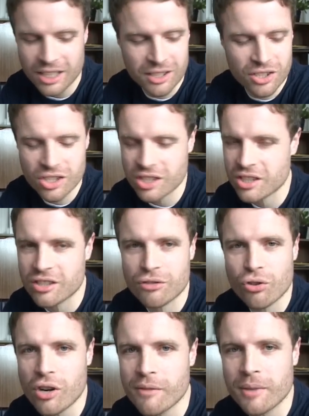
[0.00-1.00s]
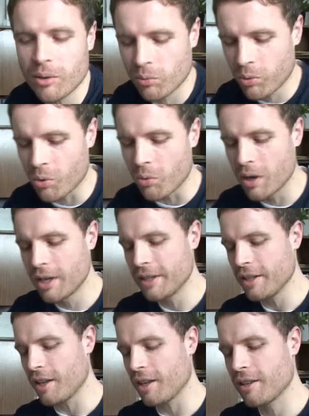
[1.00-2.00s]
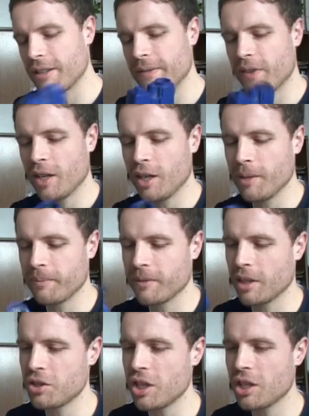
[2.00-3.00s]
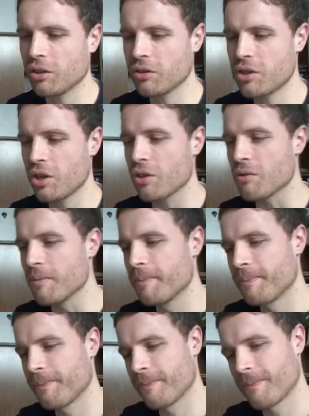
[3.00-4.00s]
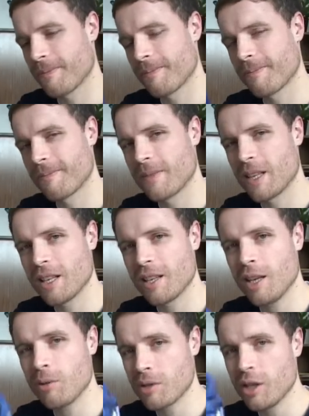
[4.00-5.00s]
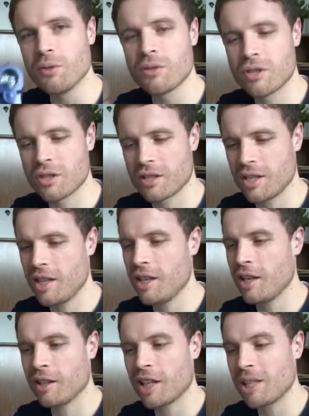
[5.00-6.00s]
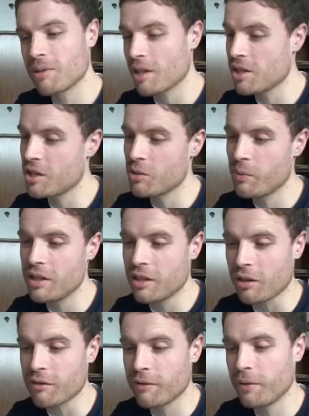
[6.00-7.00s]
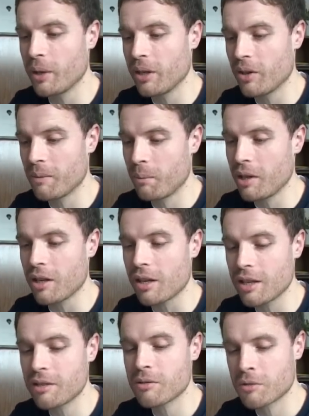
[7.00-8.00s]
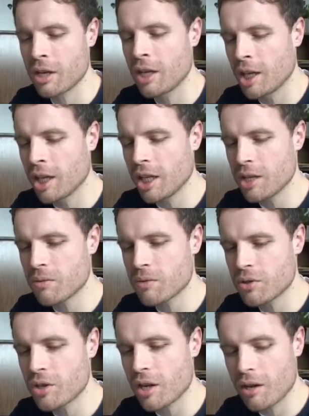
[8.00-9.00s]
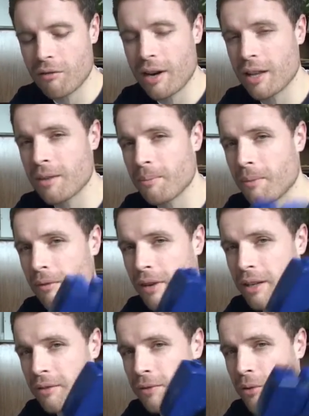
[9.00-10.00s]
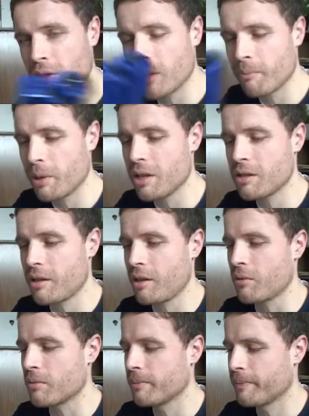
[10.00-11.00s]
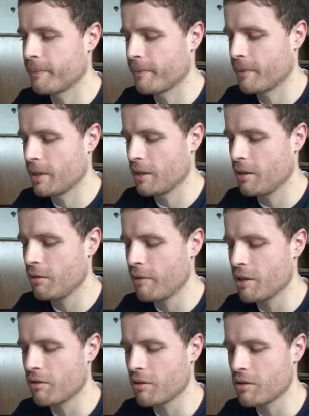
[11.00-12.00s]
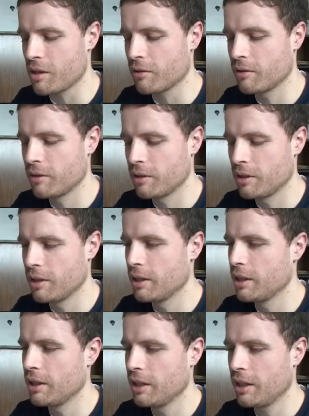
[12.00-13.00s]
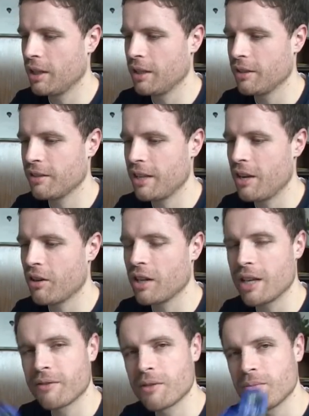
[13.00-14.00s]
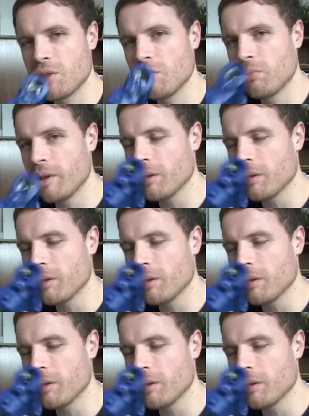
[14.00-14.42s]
just drive me up the wall. Yeah, a G-Con 2. It was loose in a Gamestation's window for 49p. This was around the 49p sale, retro sale, and now I can have some dual